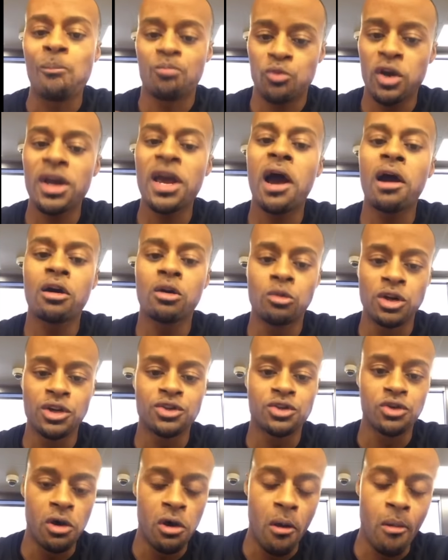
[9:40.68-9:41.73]
Dwight Howard was
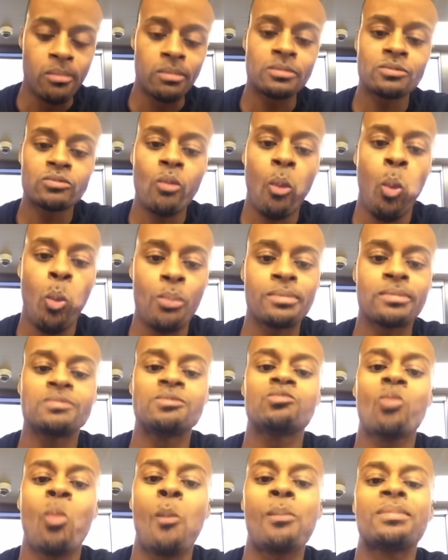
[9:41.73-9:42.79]
good.
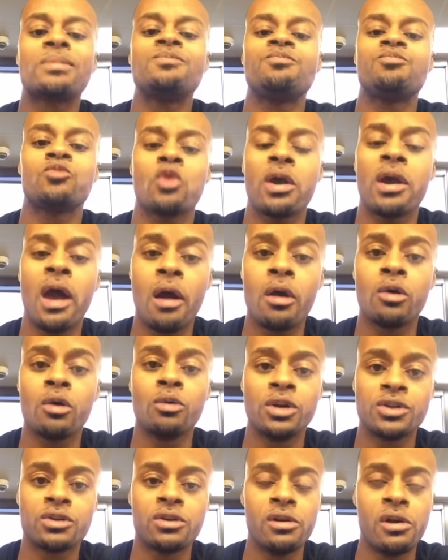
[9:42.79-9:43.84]
Dwight Howard
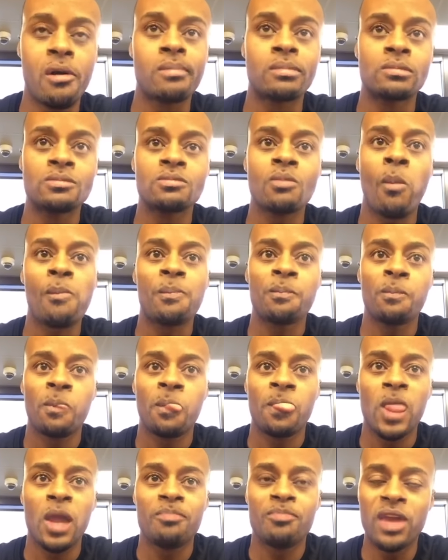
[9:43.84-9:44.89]
was good.
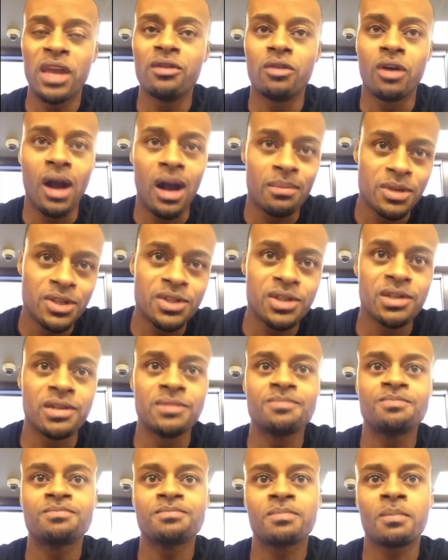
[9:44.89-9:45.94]
Nate
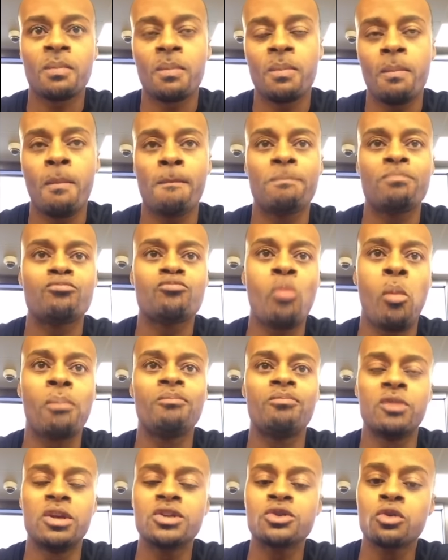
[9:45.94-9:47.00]
Robinson.
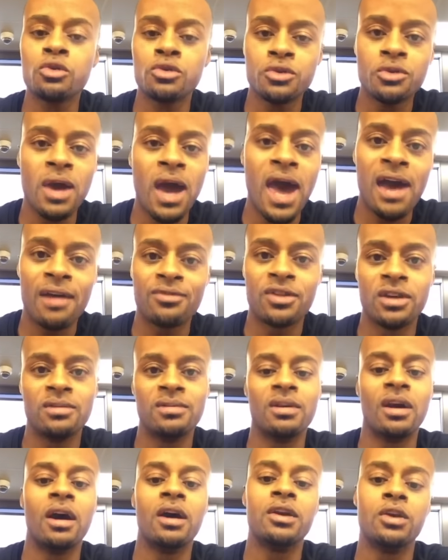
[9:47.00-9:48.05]
It's cool. You can have the
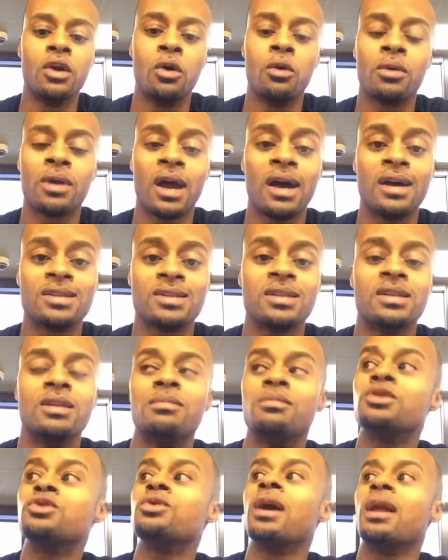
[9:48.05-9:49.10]
unknown guys in there,
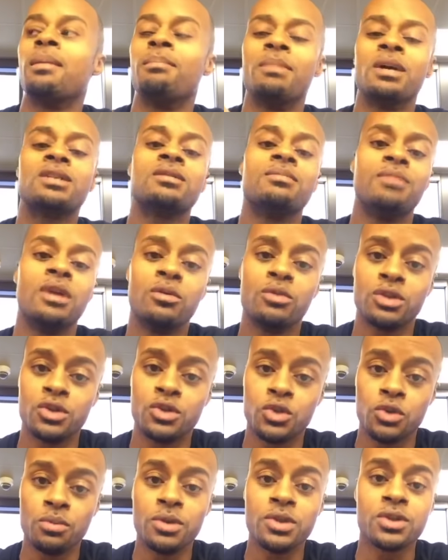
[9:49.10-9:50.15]
but you got to mix them in with the
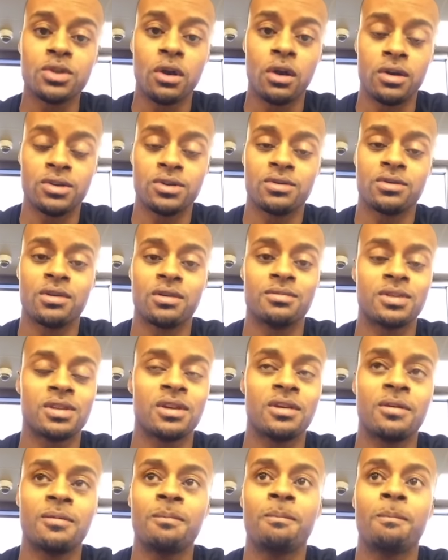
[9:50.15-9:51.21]
superstars. You know what
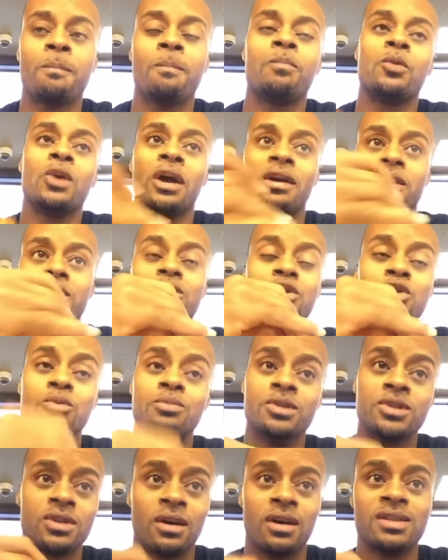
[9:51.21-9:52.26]
I'm saying? You got to get the
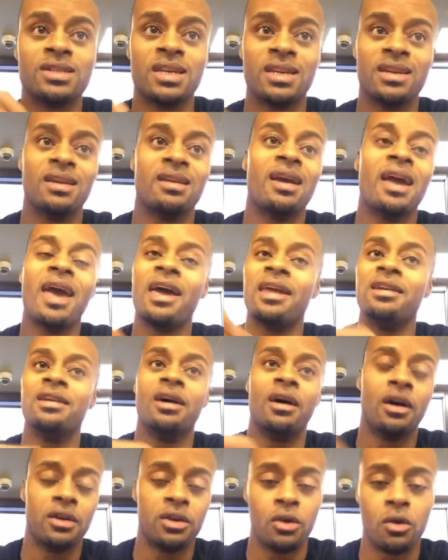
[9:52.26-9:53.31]
superstars in there and
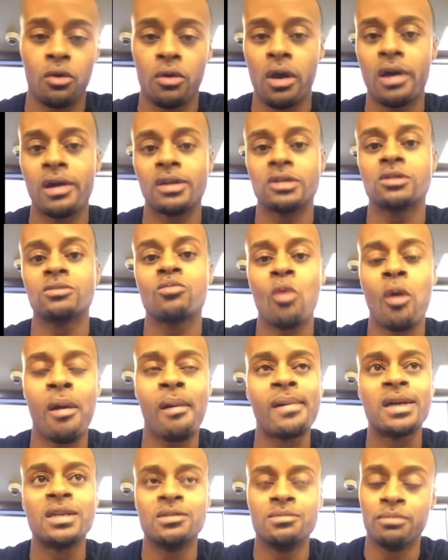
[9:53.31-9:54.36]
the unknown
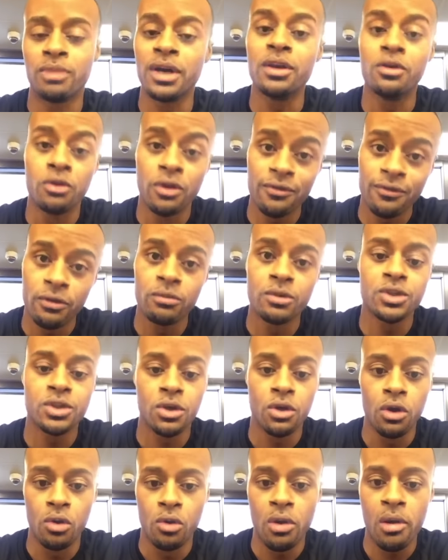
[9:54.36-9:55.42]
guy. Blake Griffin was a
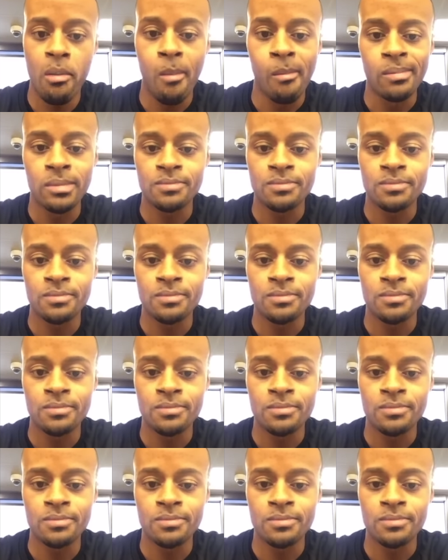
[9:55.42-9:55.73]
good one.